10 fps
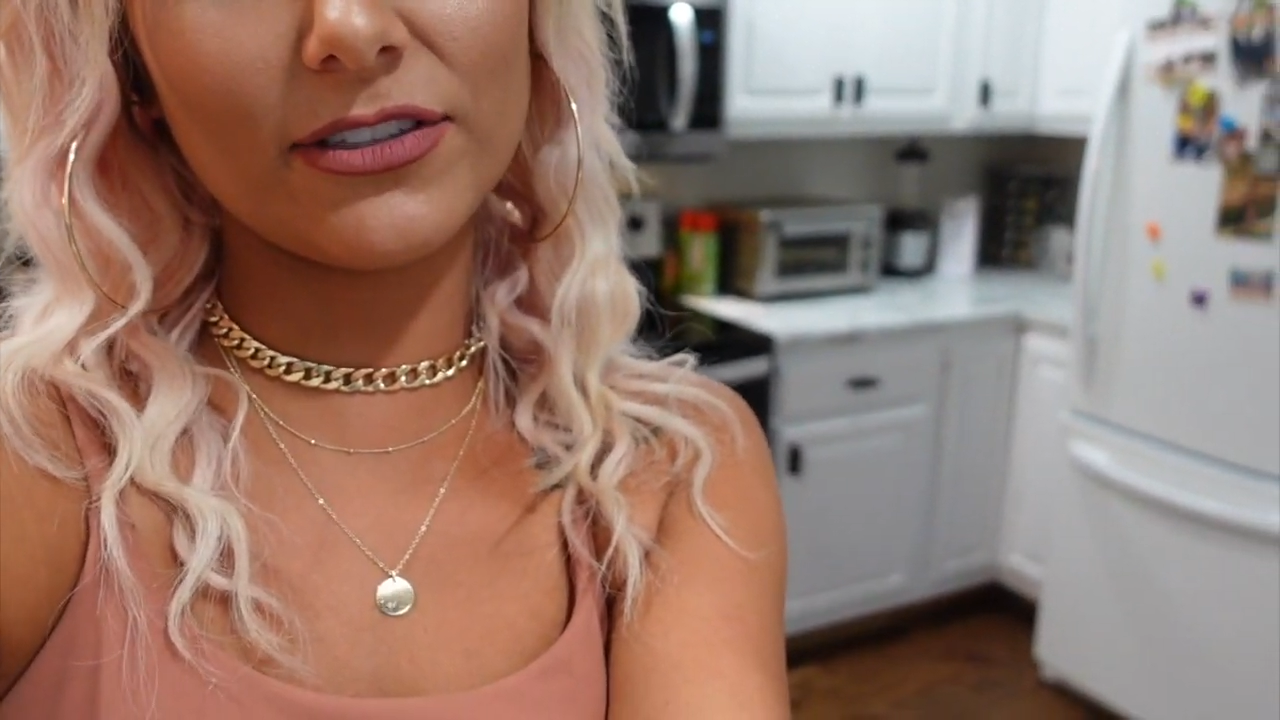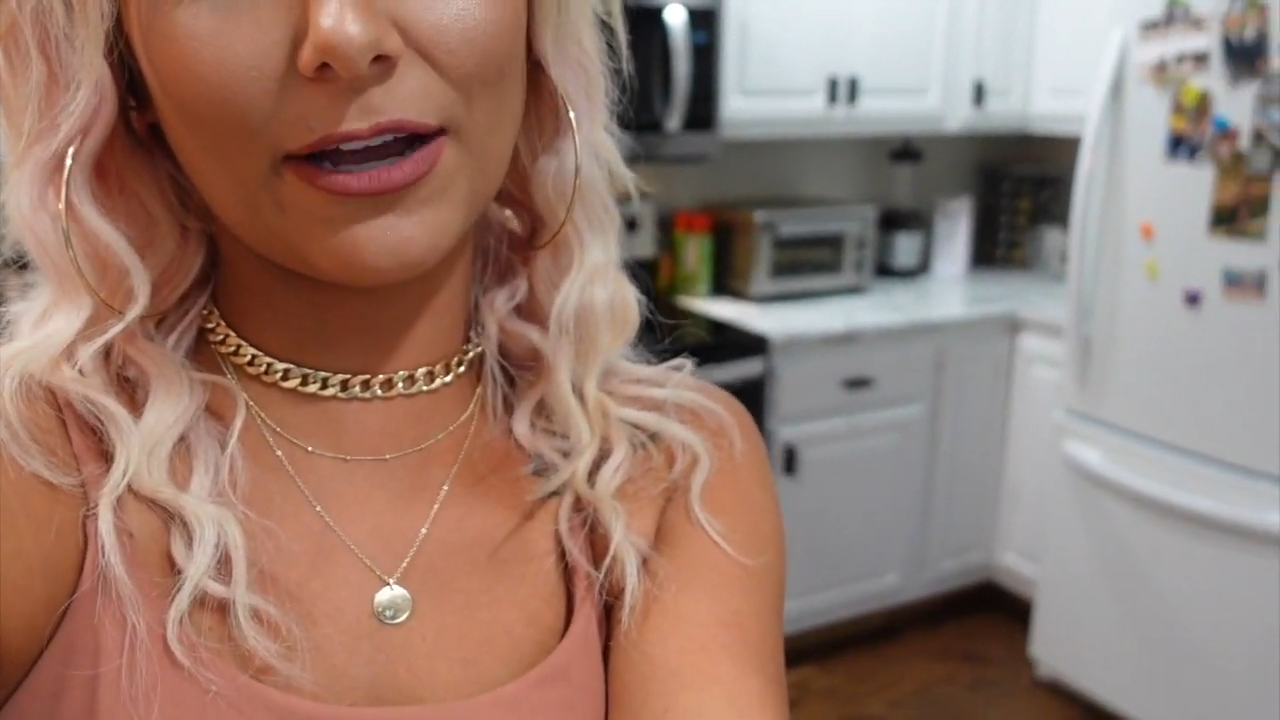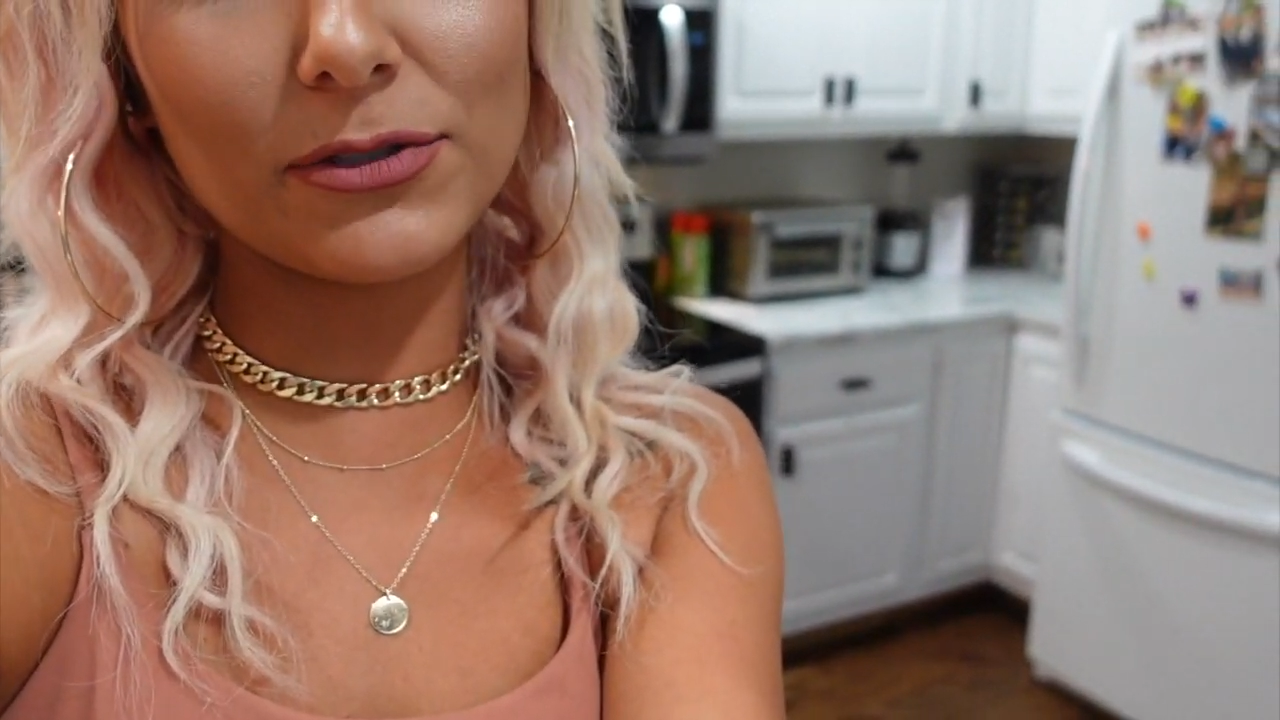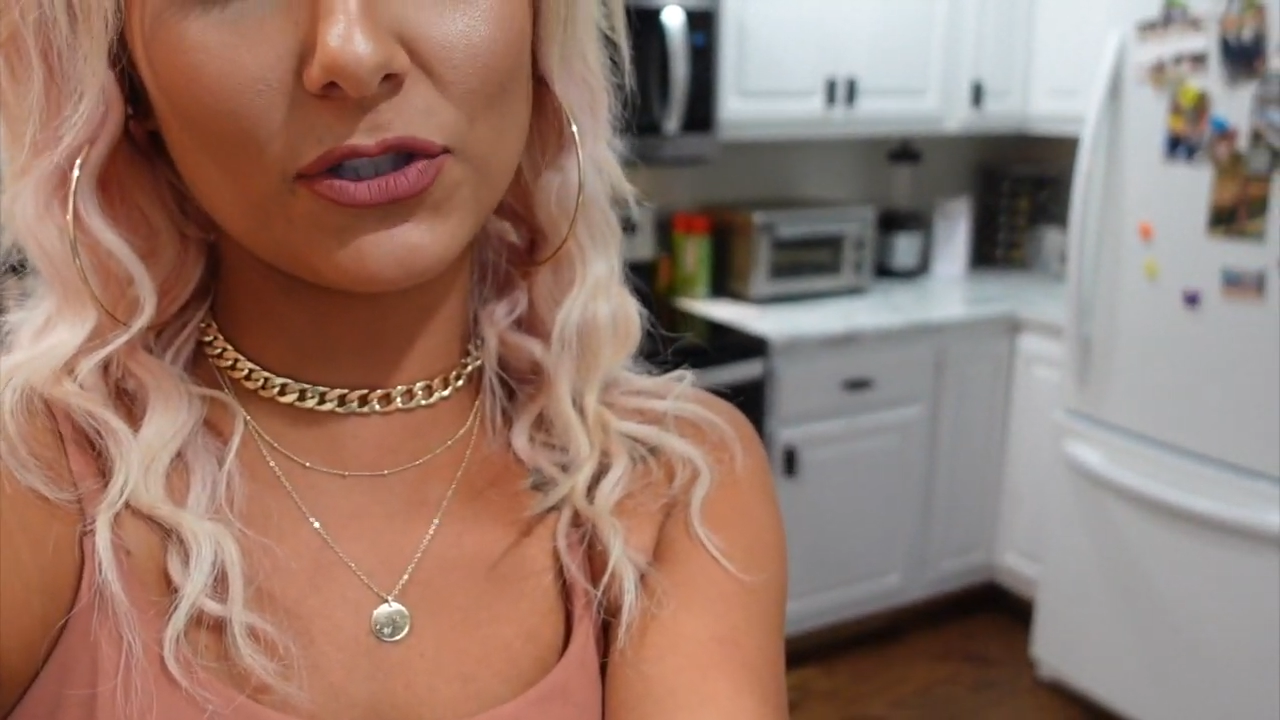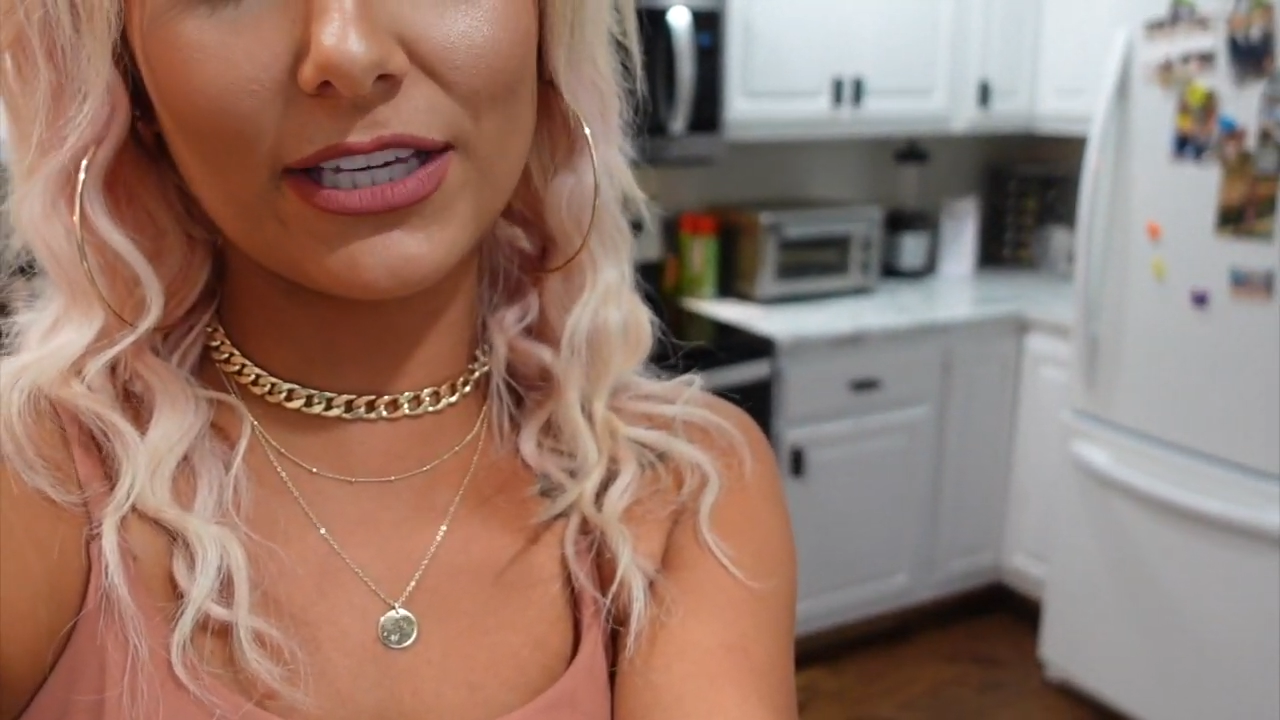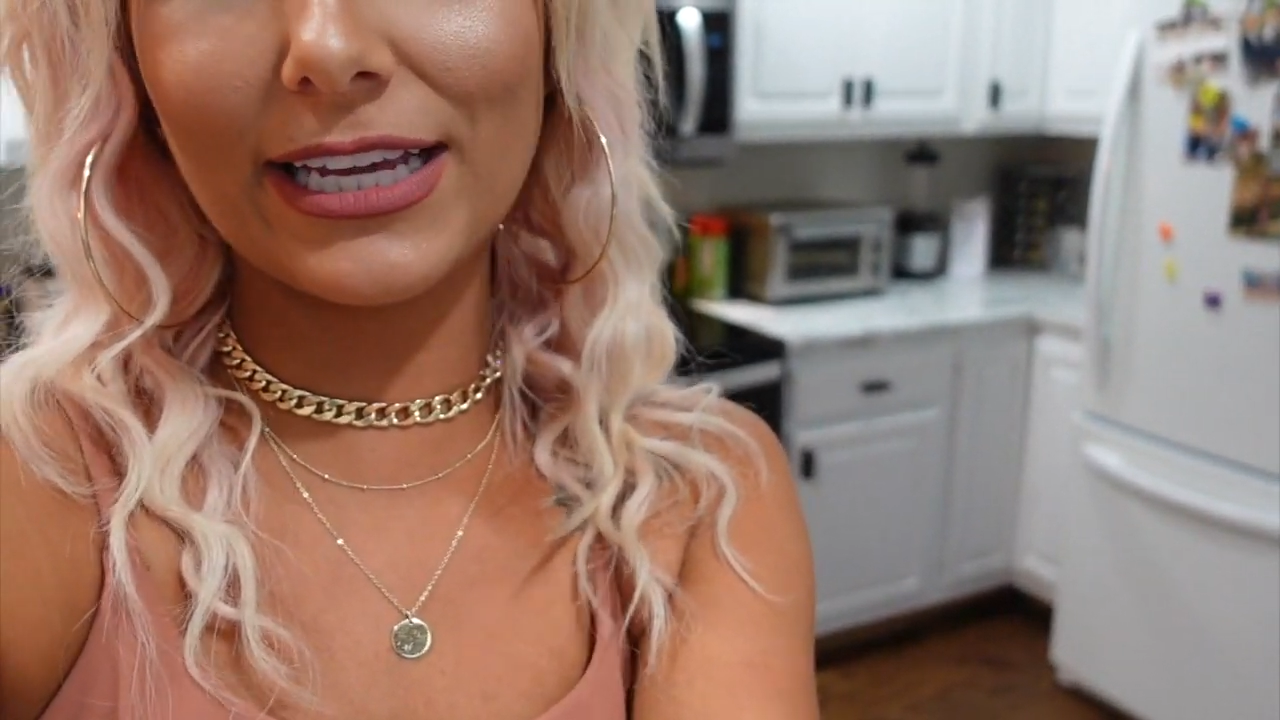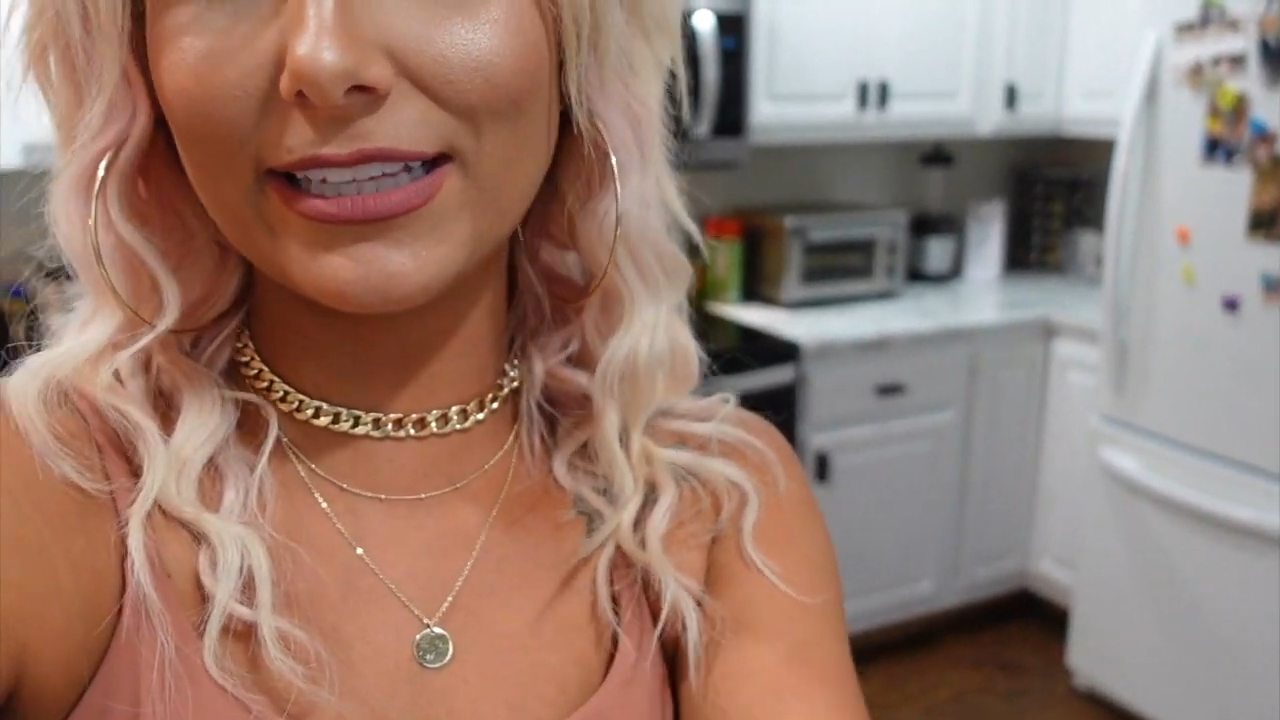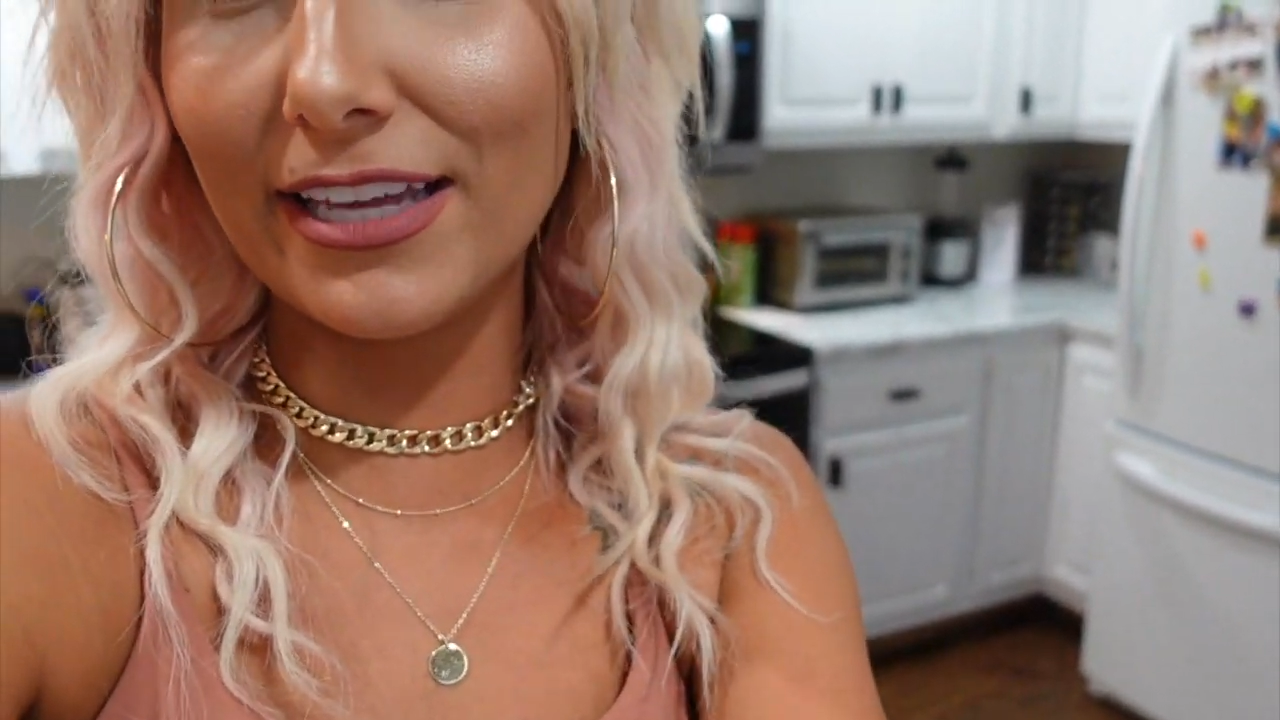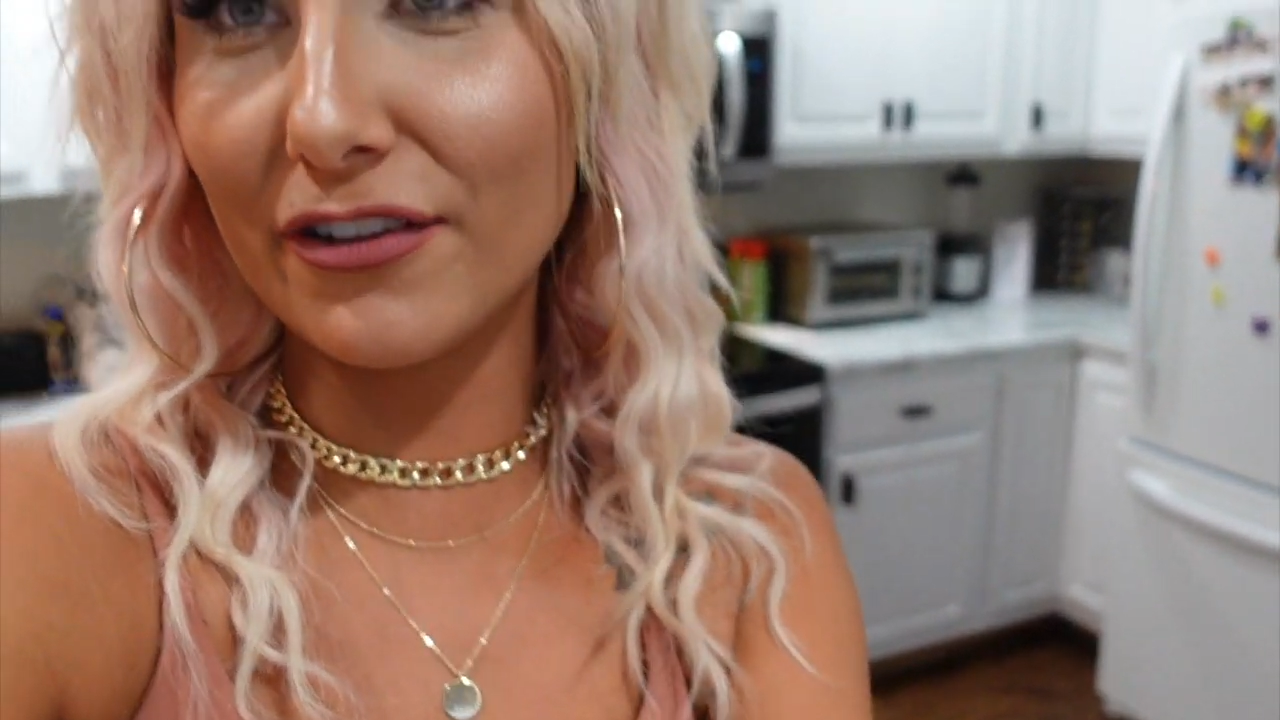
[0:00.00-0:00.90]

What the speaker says: I was looking at it the